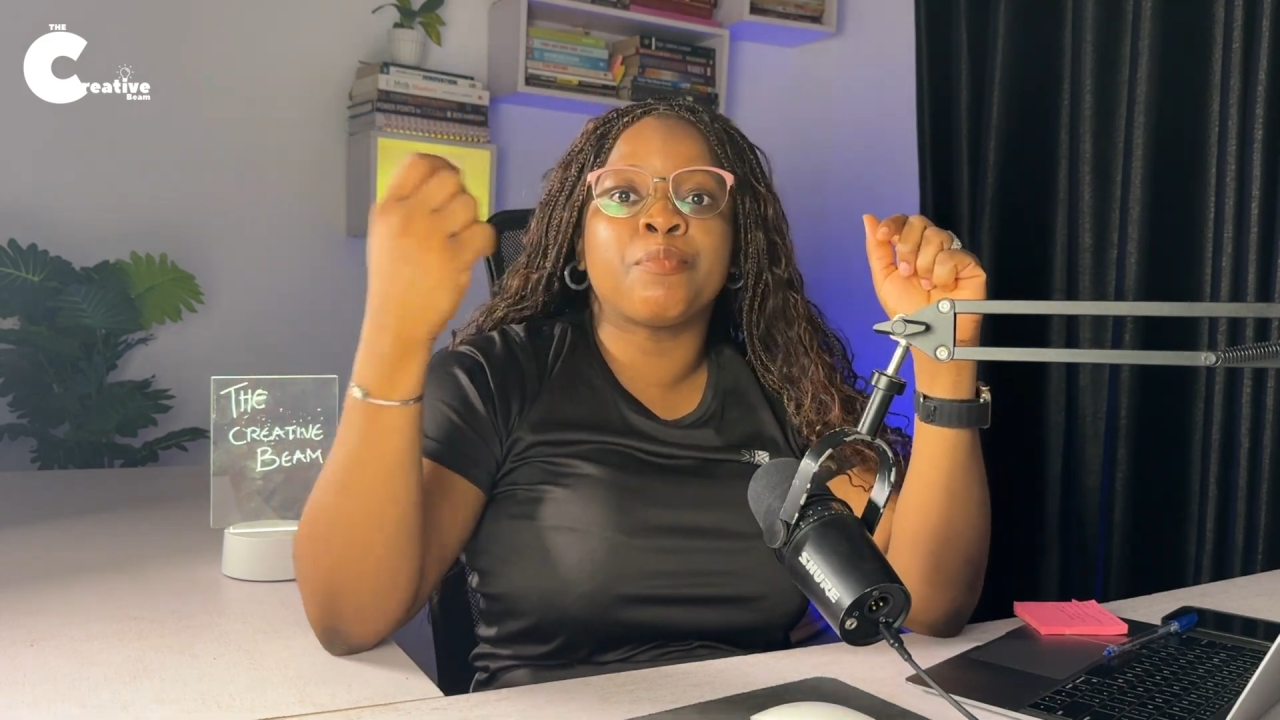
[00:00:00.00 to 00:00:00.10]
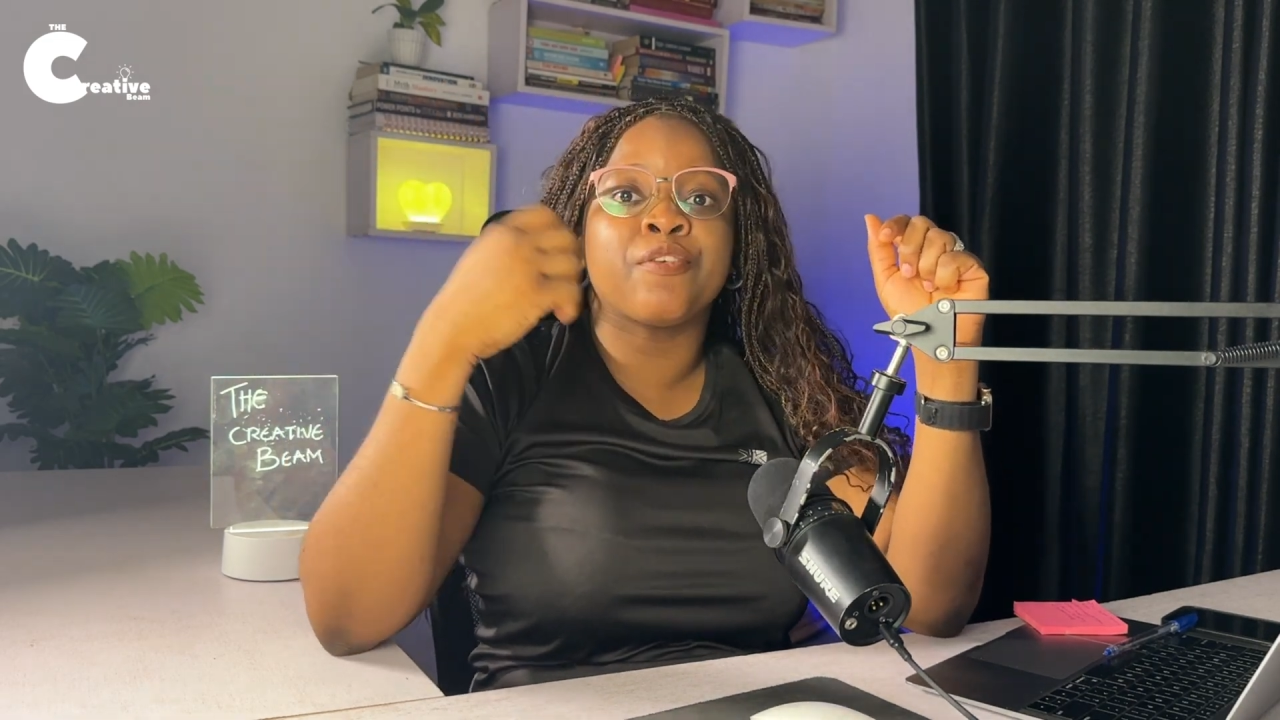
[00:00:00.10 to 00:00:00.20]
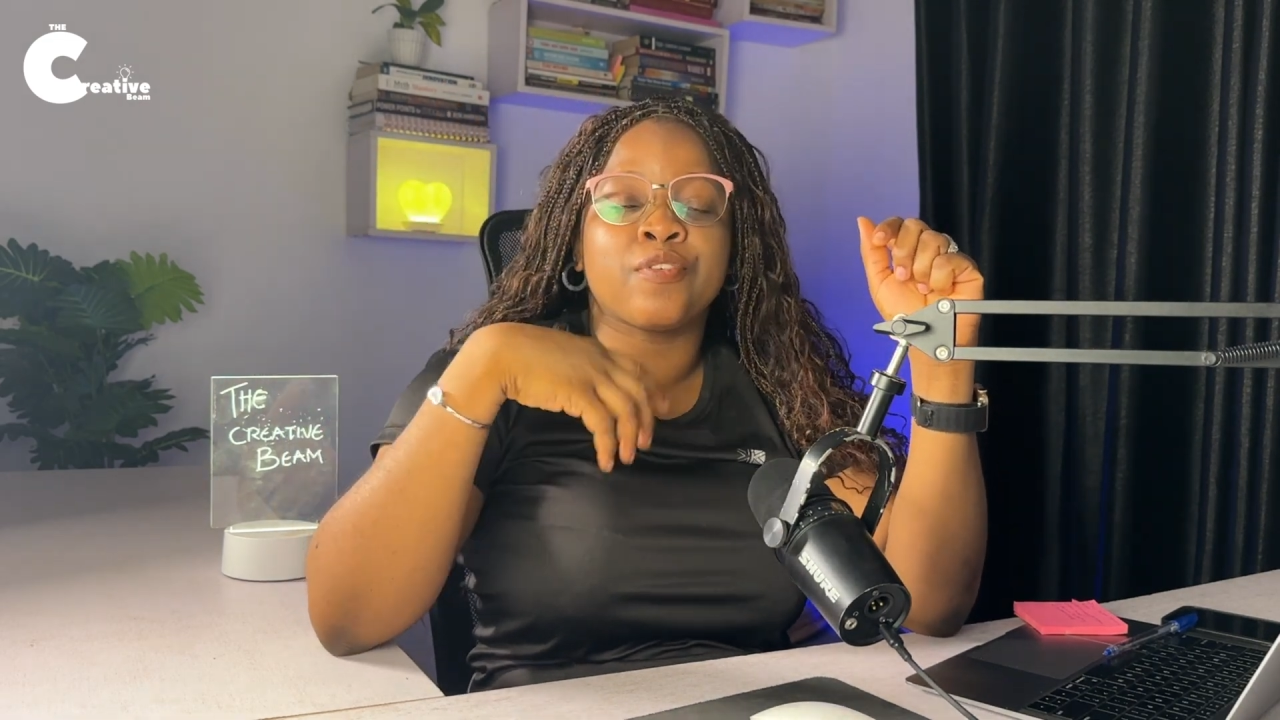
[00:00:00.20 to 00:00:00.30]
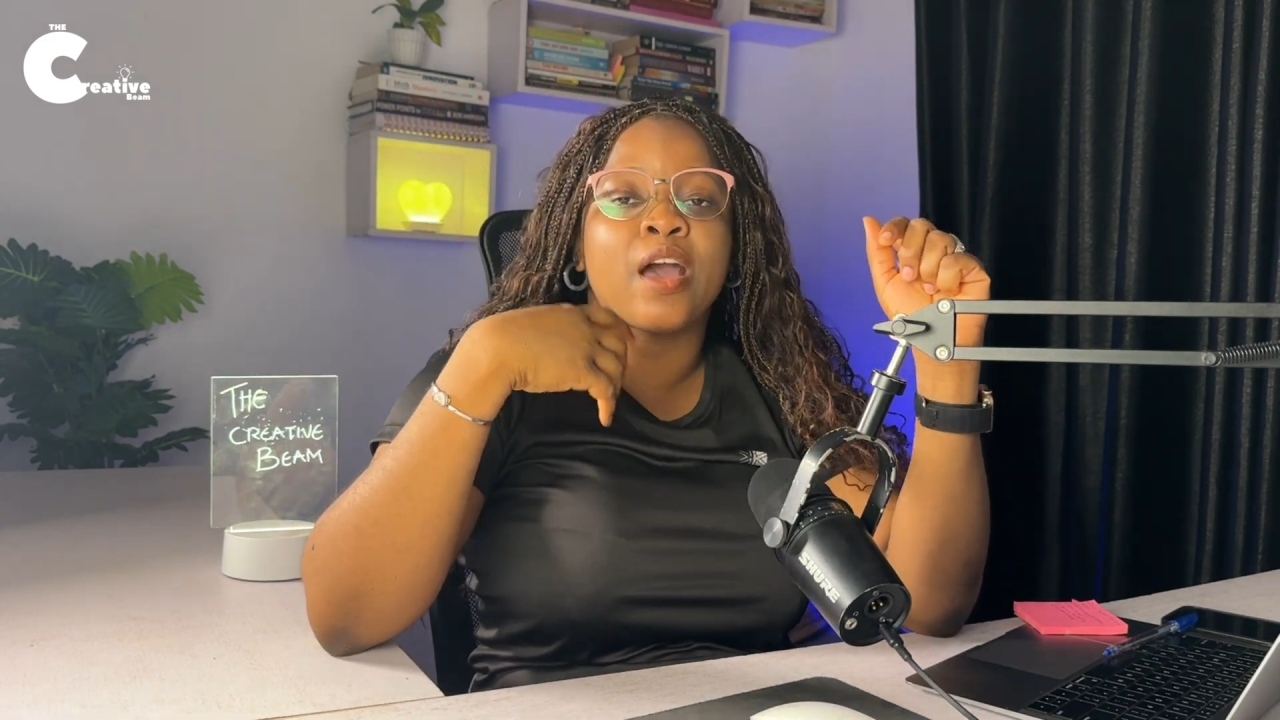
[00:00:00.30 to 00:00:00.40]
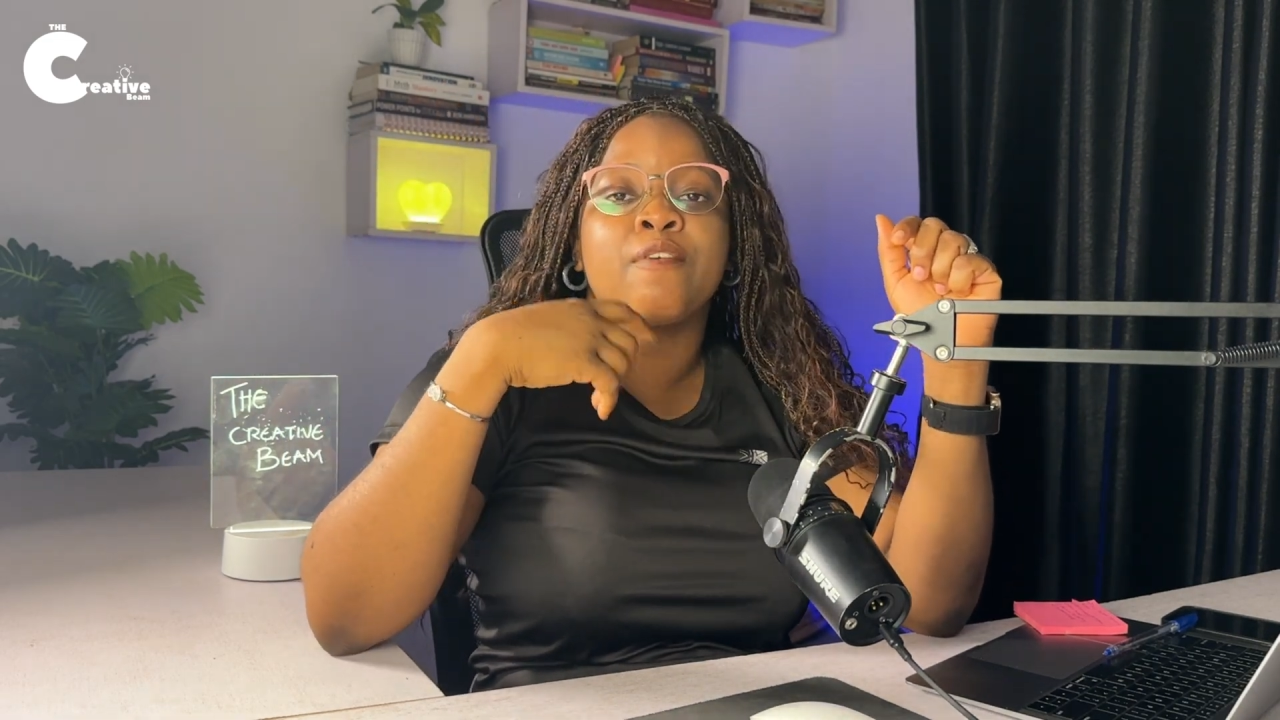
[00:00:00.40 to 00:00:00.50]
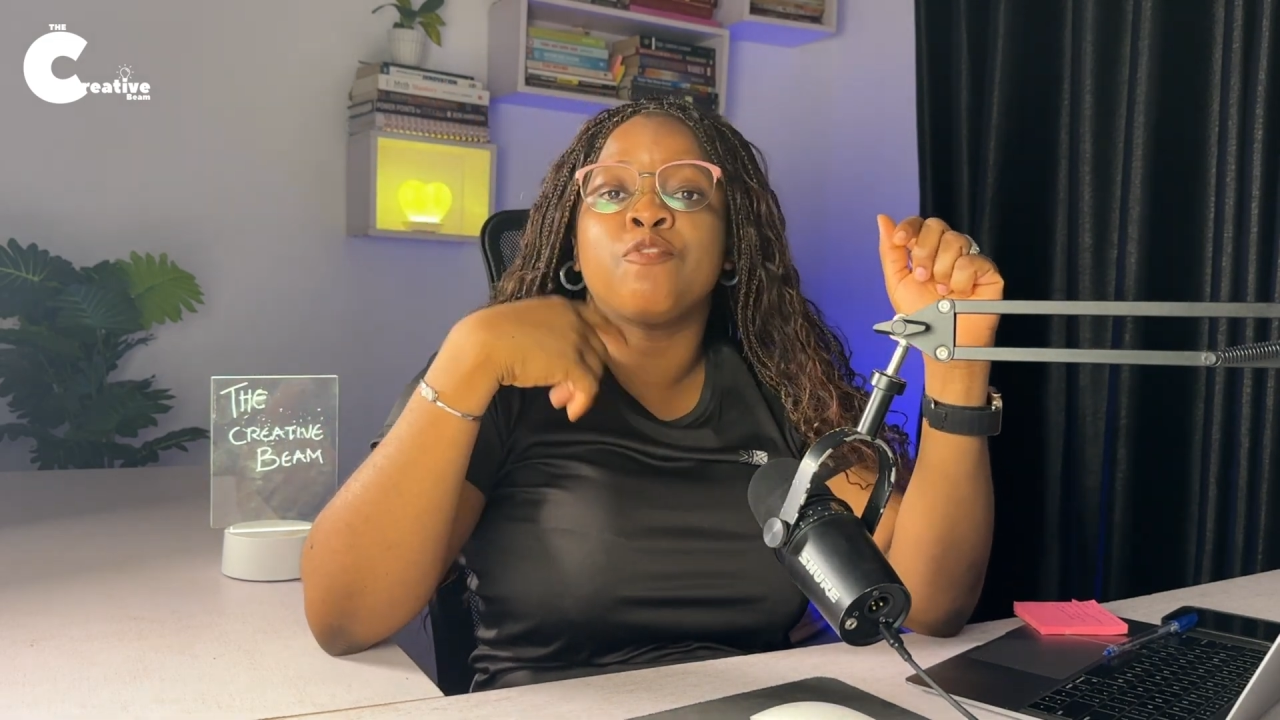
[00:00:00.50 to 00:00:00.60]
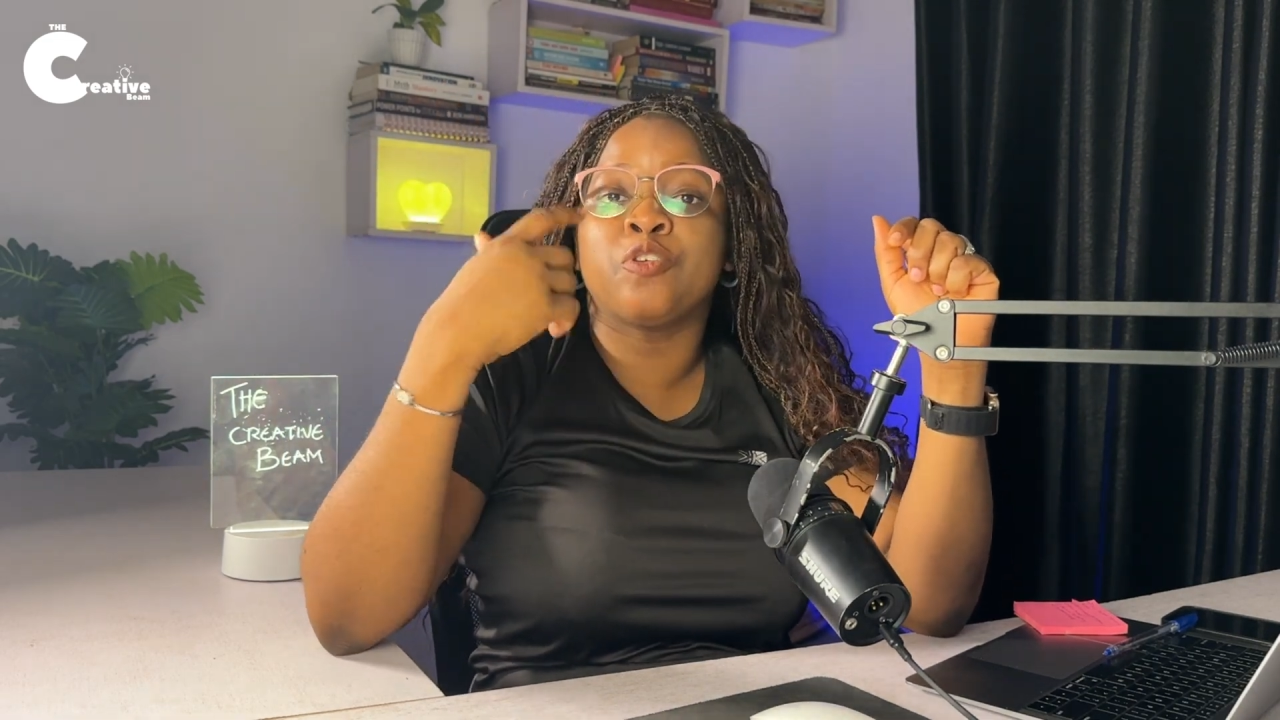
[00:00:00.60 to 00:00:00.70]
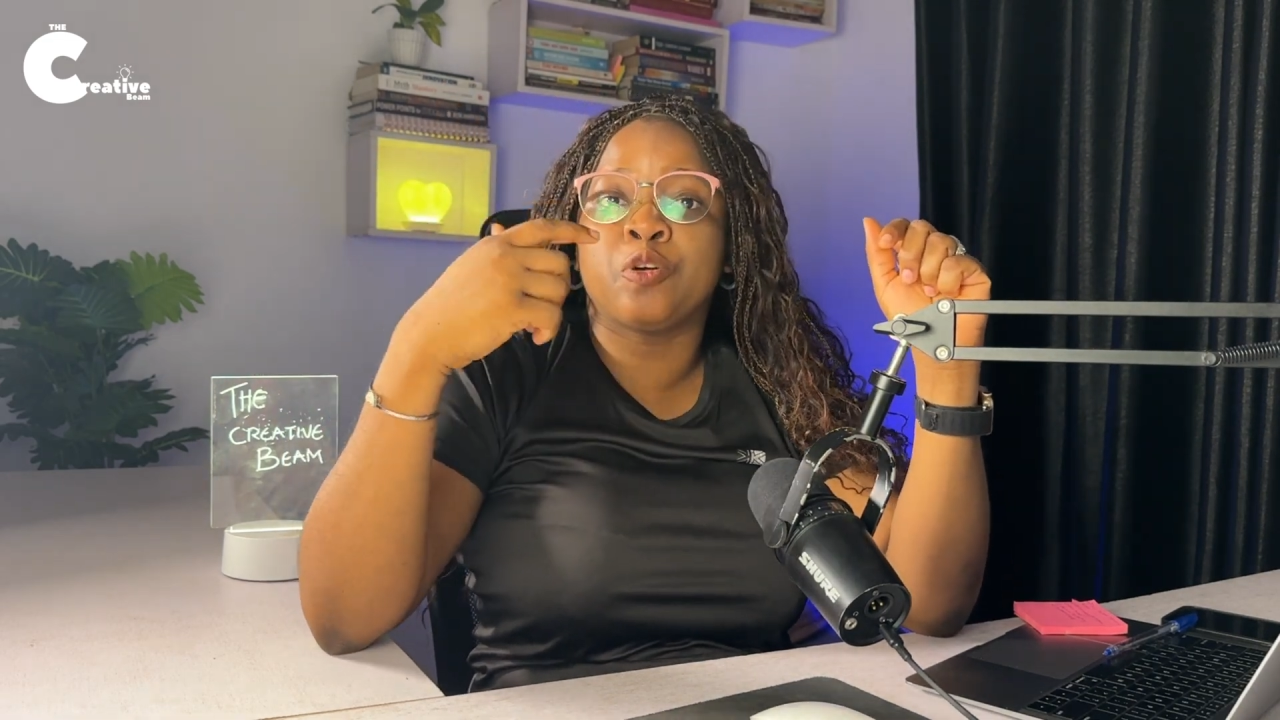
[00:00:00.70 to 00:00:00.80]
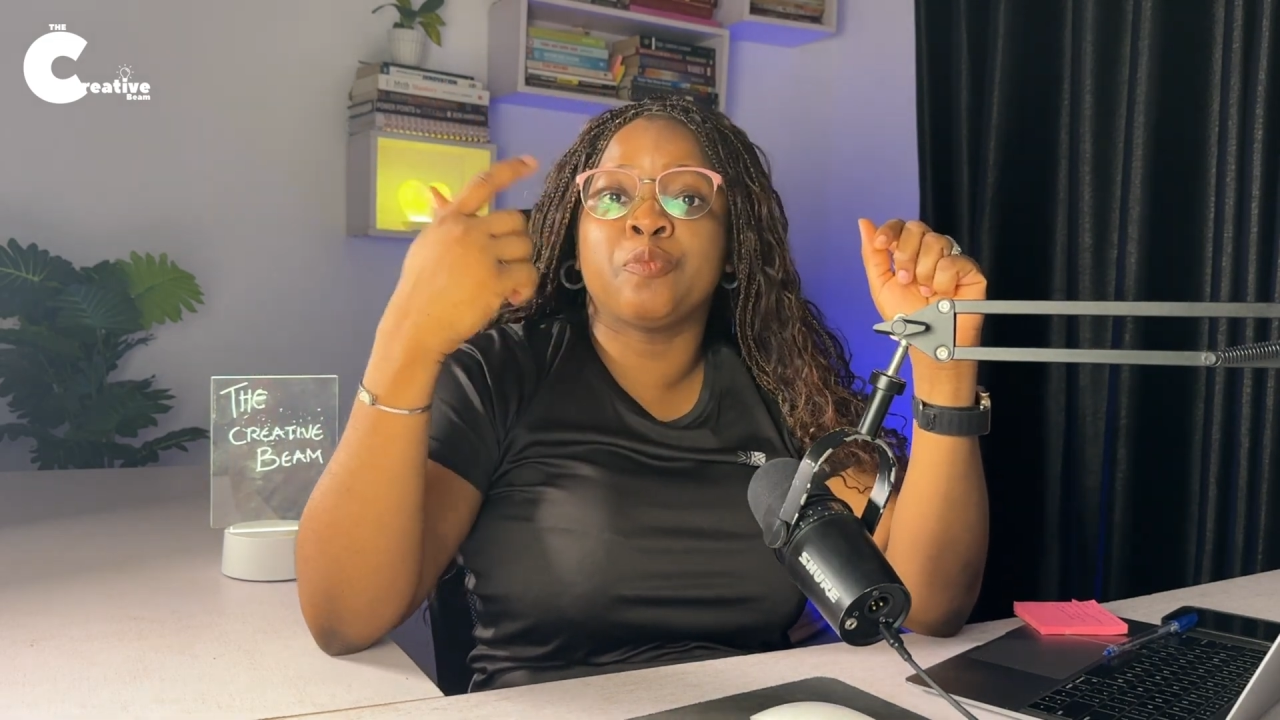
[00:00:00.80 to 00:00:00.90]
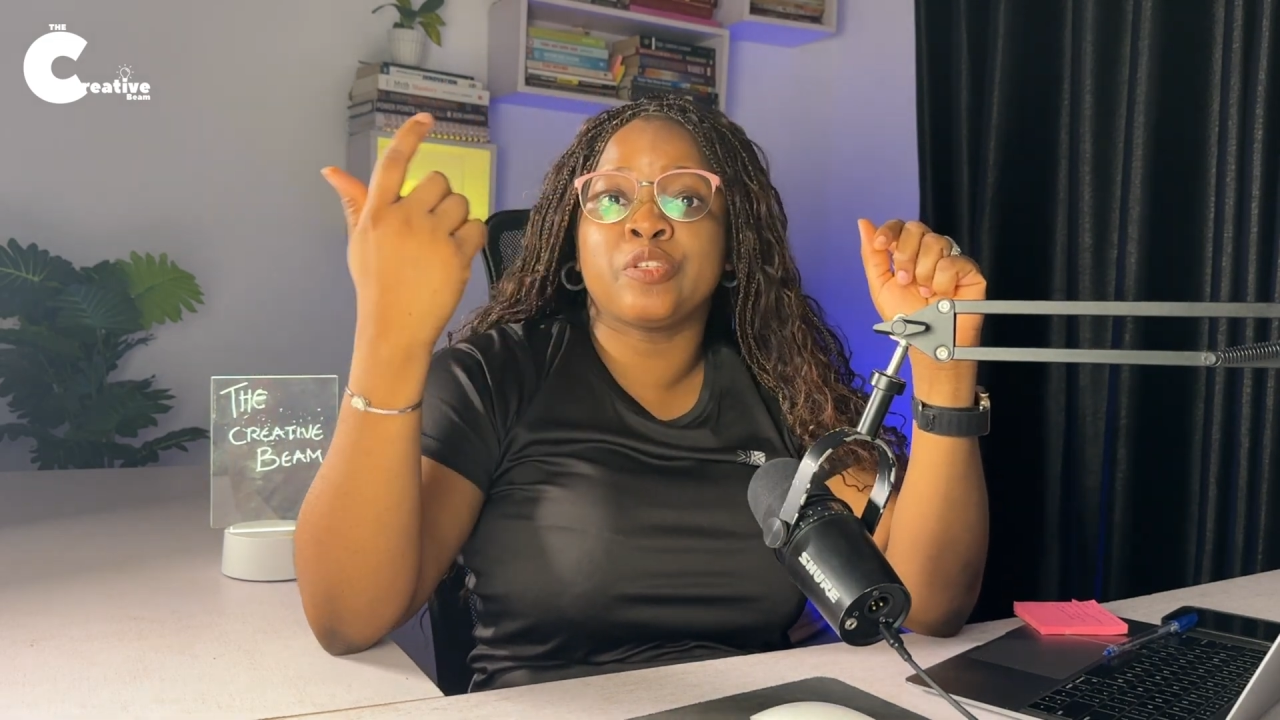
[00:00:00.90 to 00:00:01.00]
but if you have
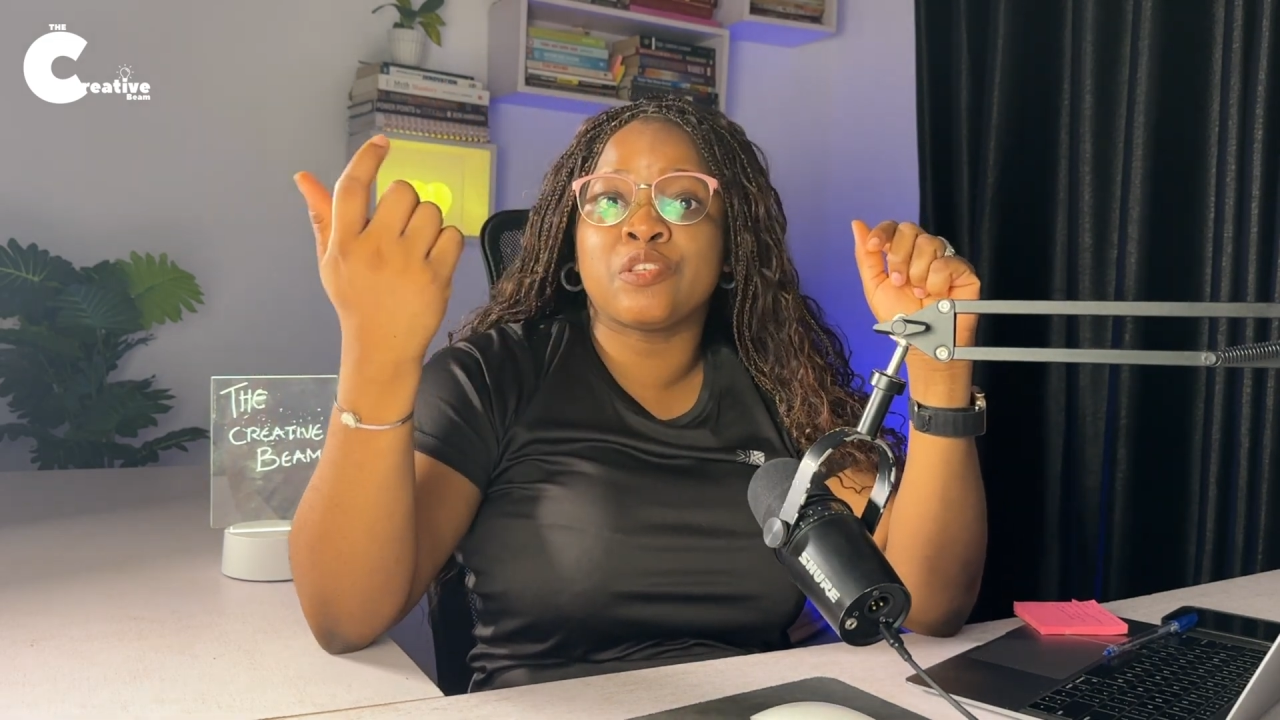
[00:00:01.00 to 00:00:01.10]
one or more